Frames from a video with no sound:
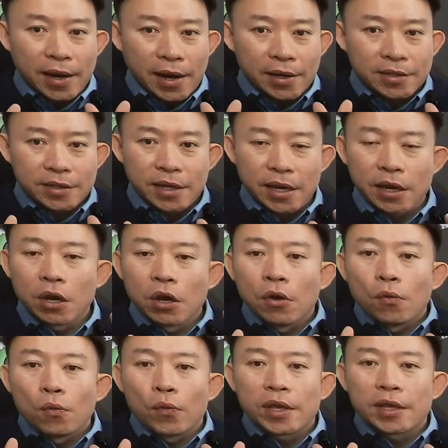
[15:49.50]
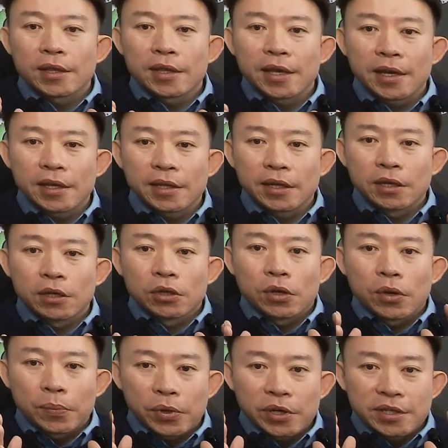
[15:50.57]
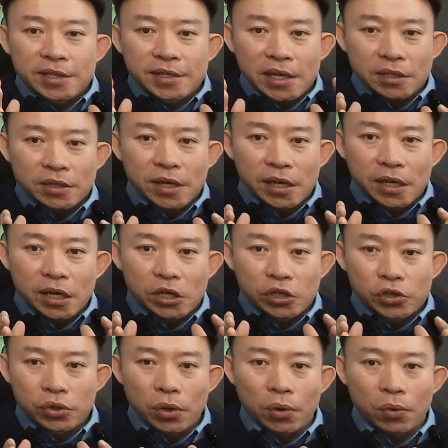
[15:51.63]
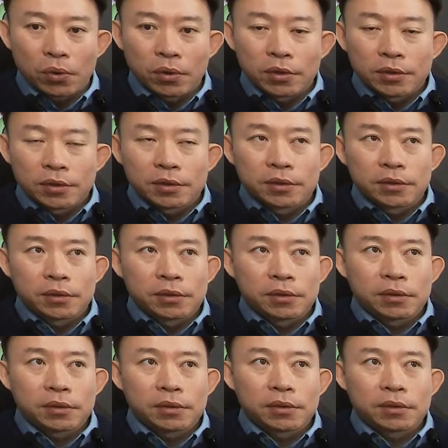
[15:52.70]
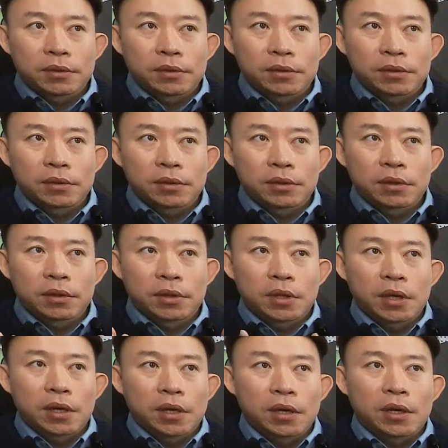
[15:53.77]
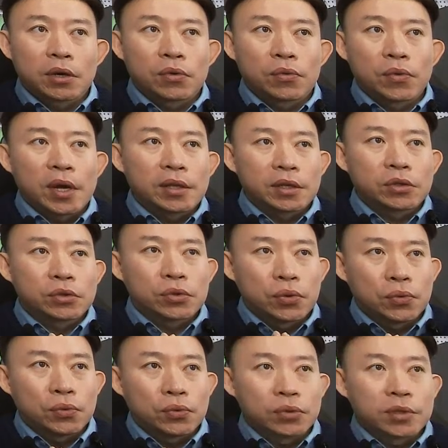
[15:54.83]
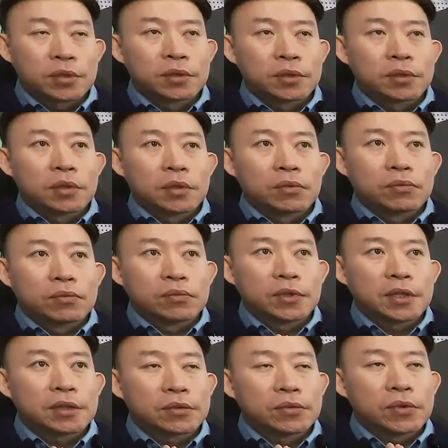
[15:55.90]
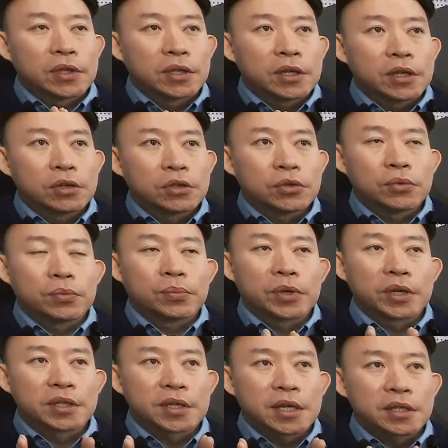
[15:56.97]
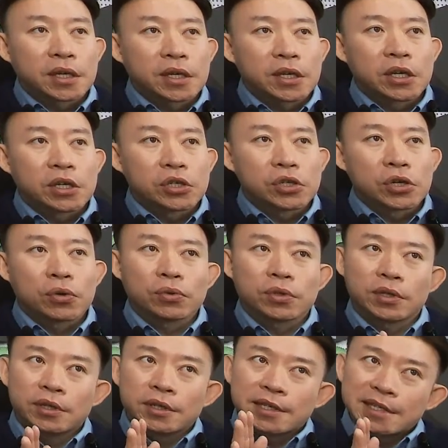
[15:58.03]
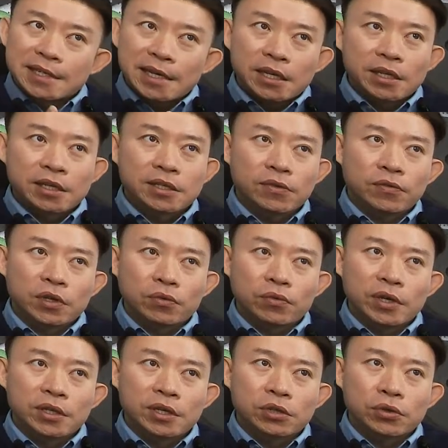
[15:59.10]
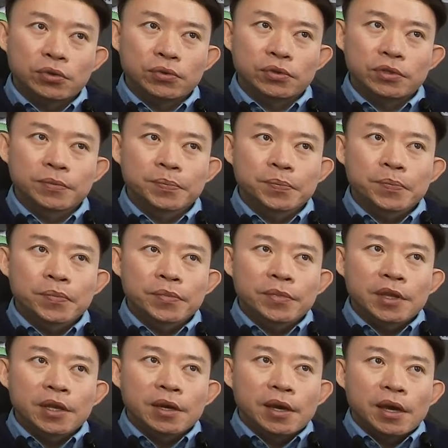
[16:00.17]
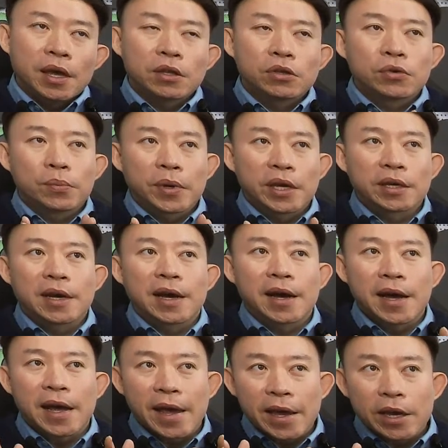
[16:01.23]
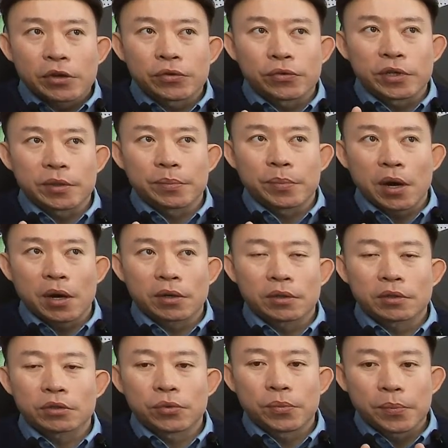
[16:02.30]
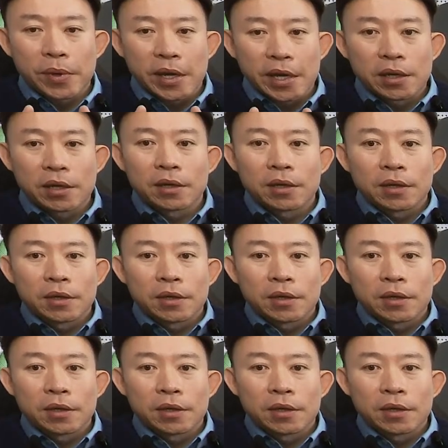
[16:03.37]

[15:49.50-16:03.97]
I say we need precisely control the grinding tools. We need to precisely control the thickness of the grinding tools and to make to make